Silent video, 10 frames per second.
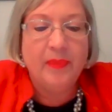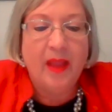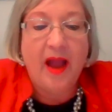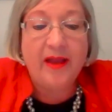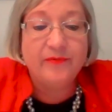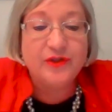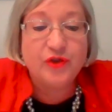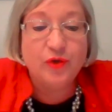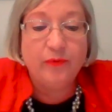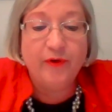have a
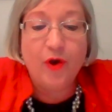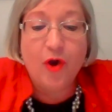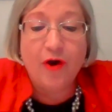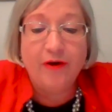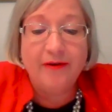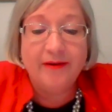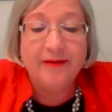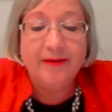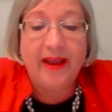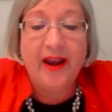servant heart,
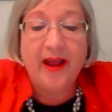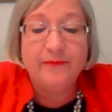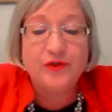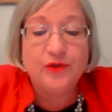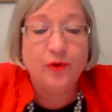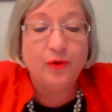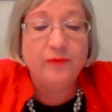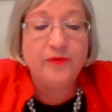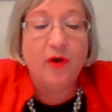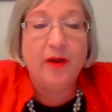and I've
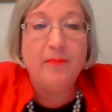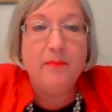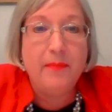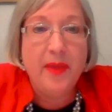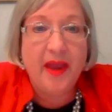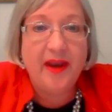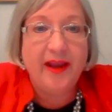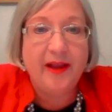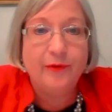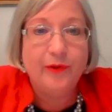served on
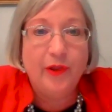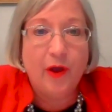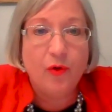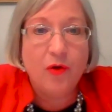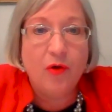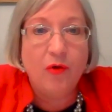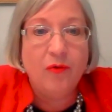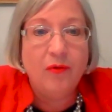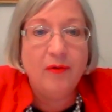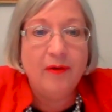many local,